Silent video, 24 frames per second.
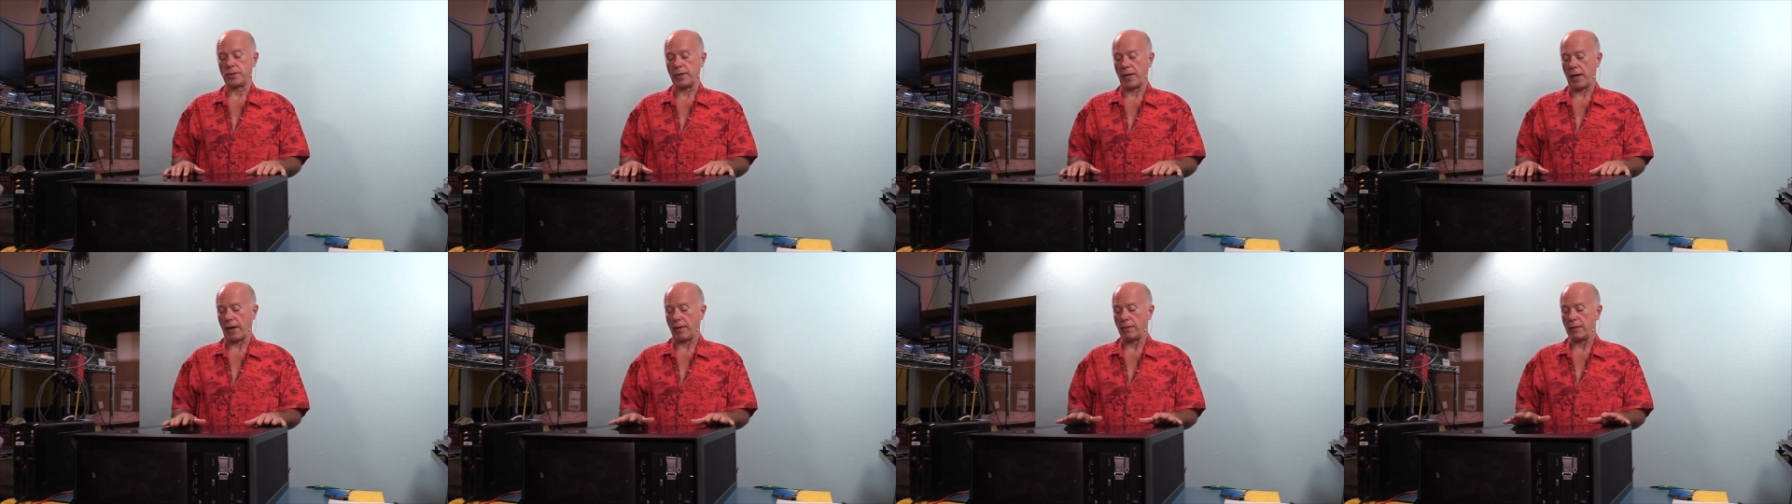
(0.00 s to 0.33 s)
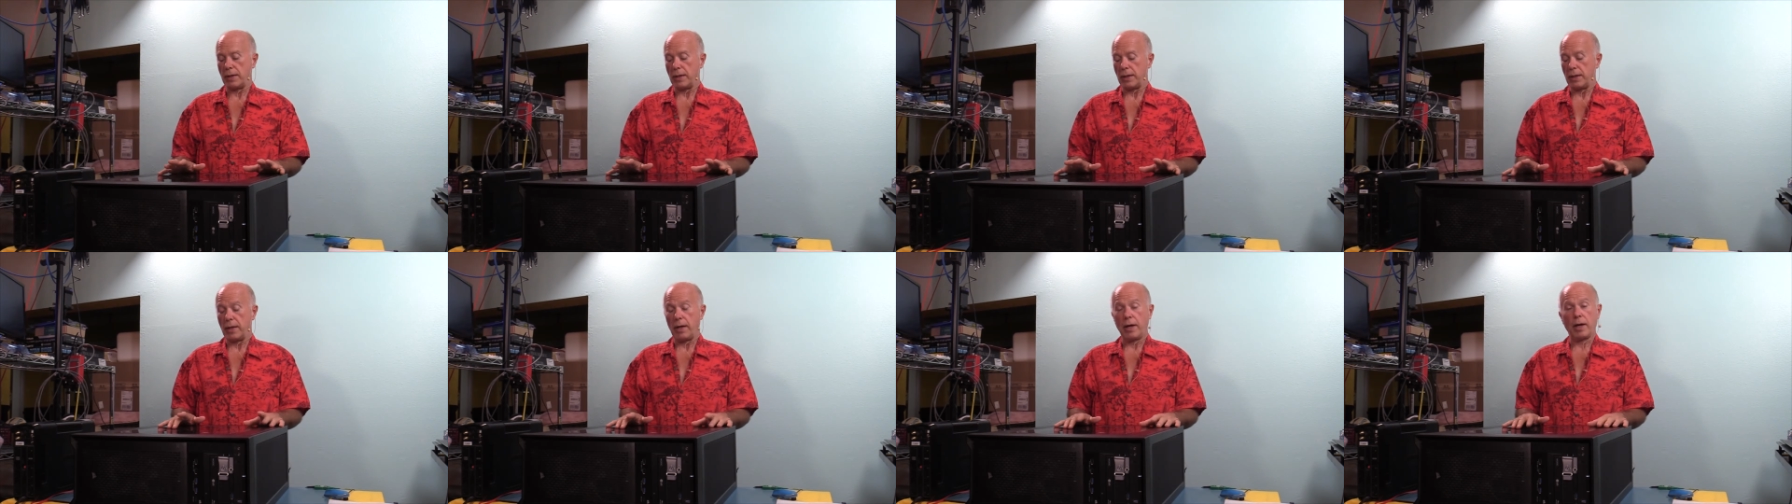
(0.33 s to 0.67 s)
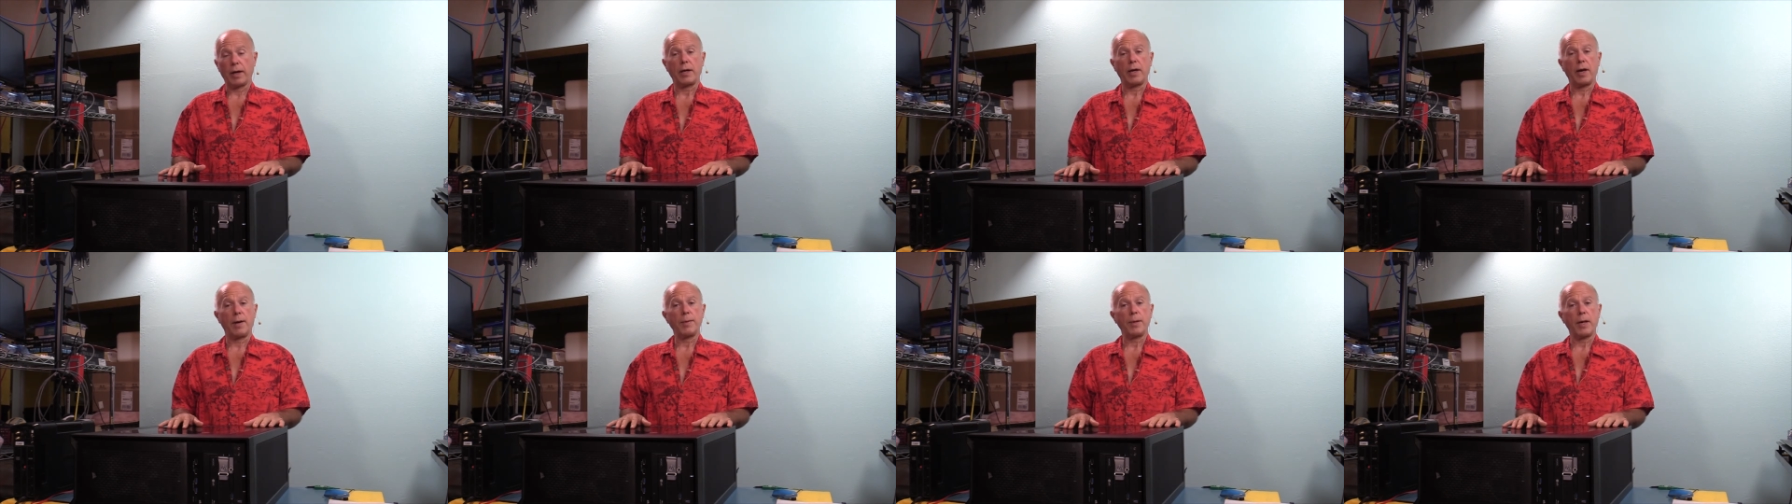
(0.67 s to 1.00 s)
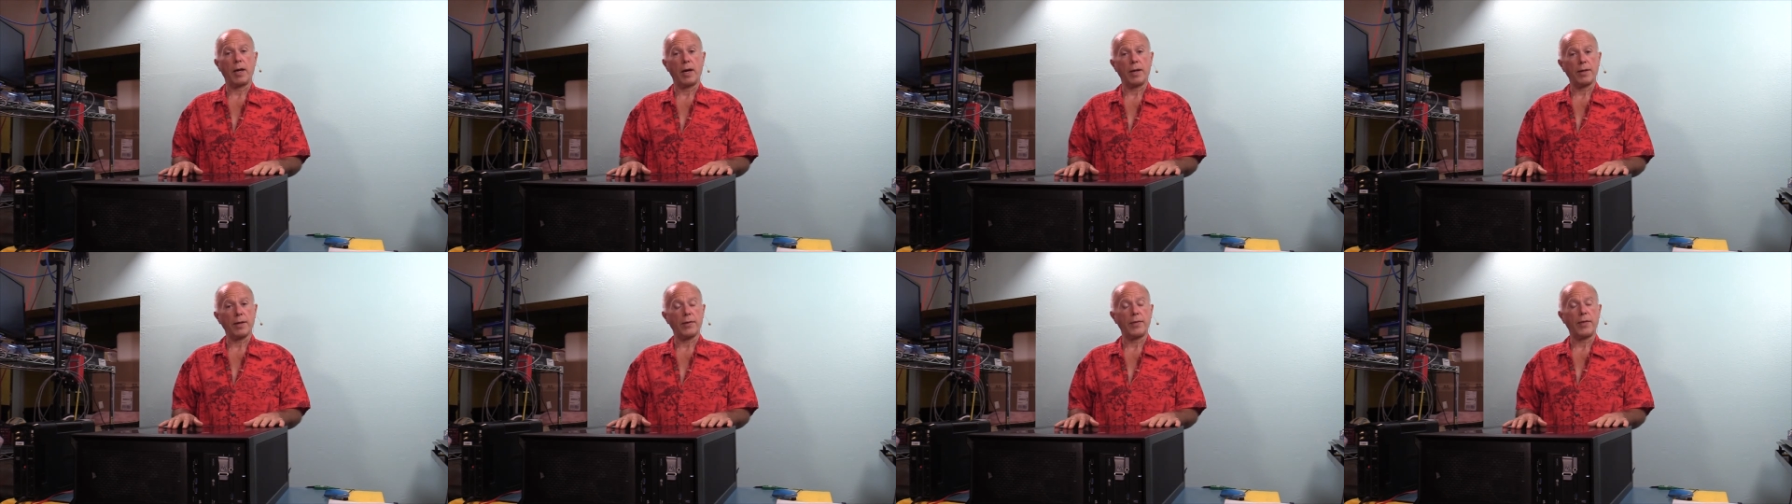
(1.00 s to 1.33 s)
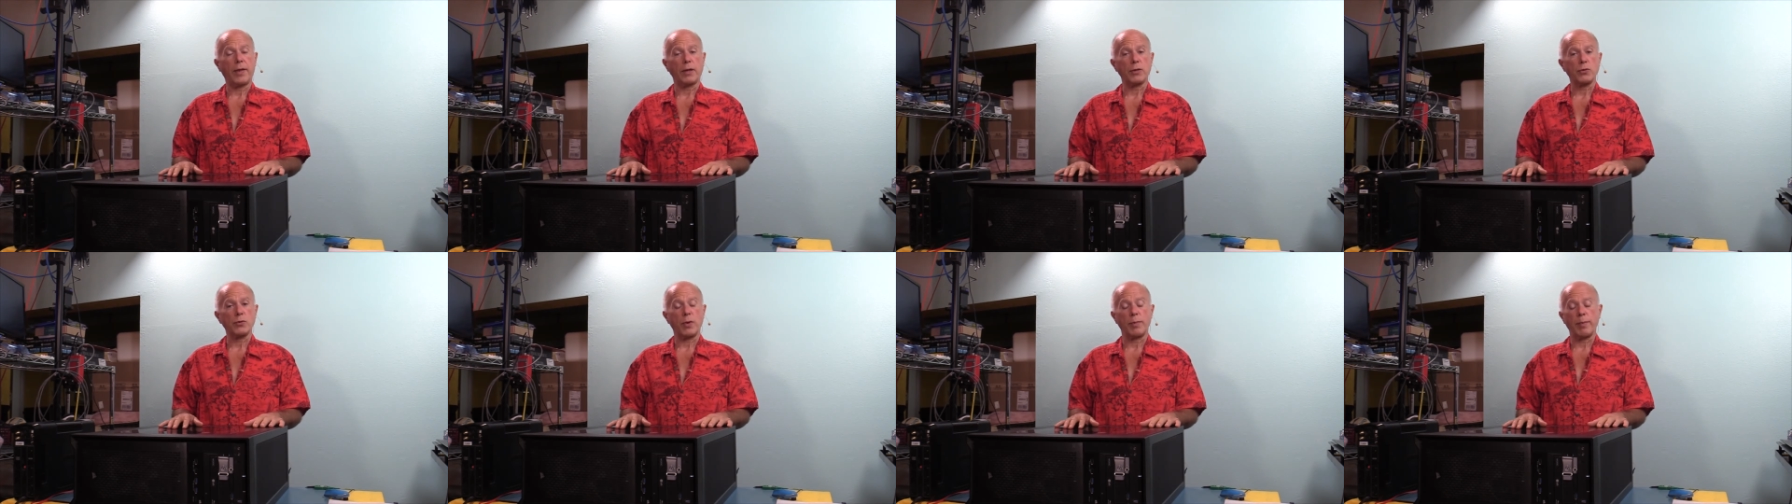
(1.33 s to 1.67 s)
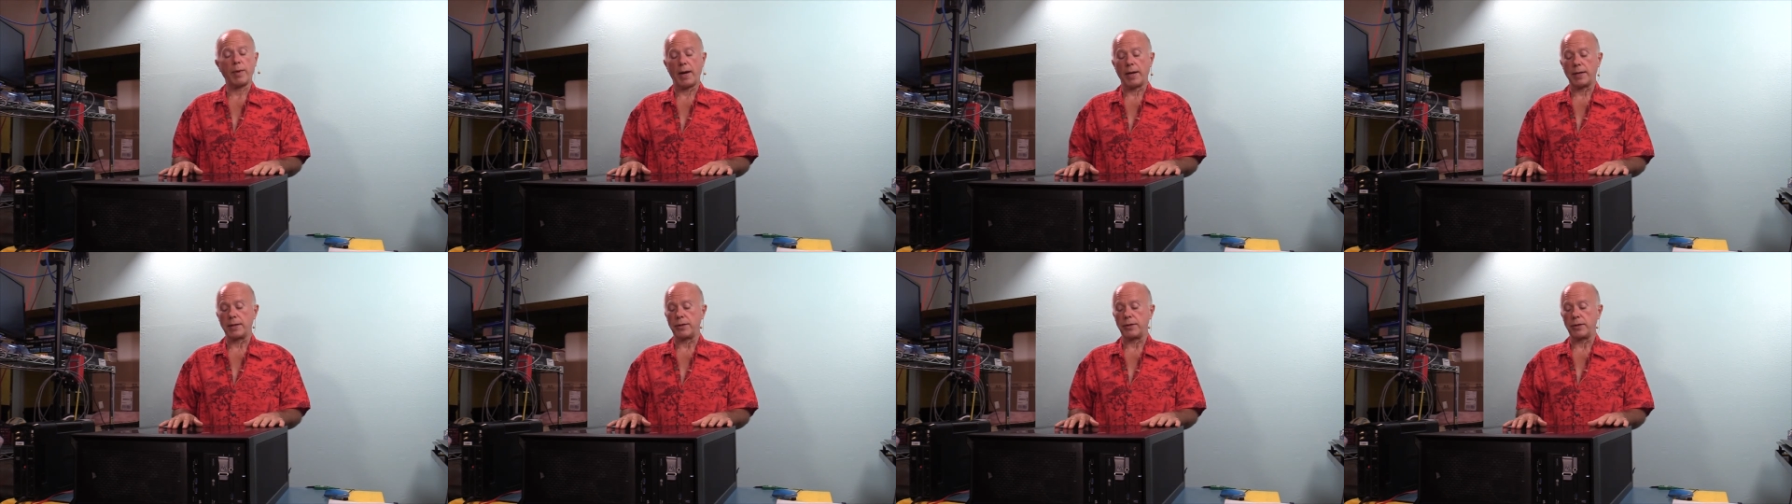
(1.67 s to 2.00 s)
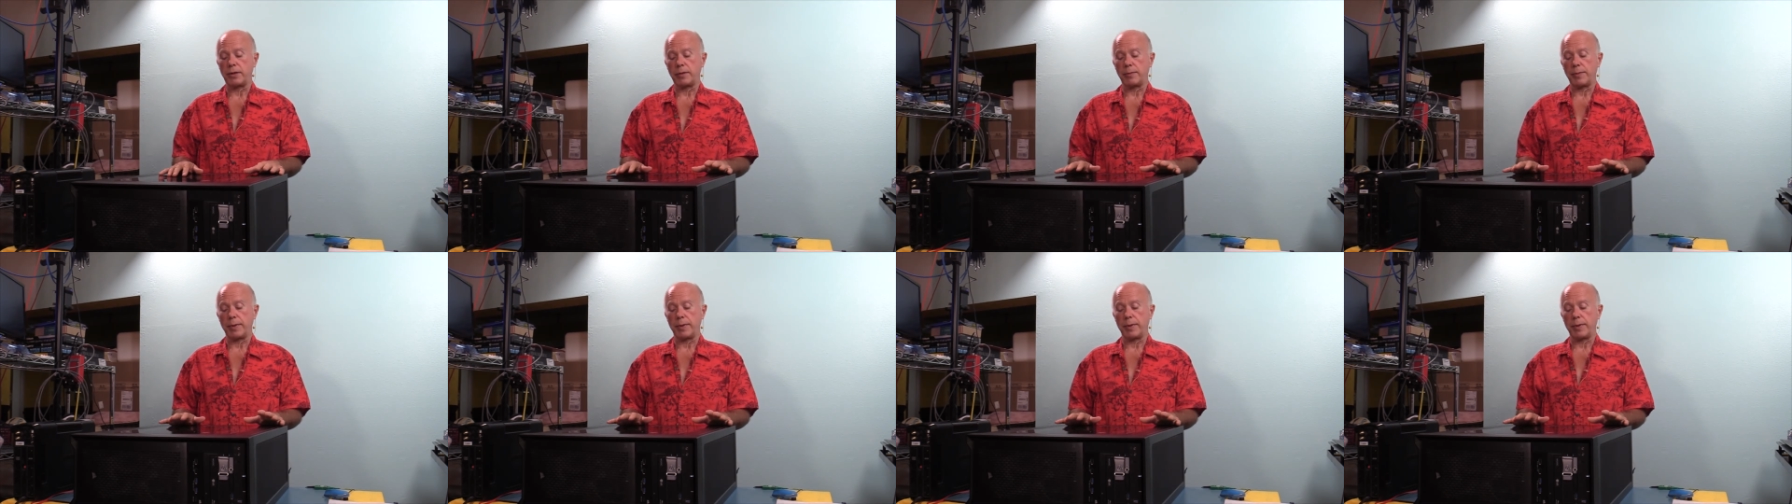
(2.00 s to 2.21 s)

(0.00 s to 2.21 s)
Now, a couple of other things we might do,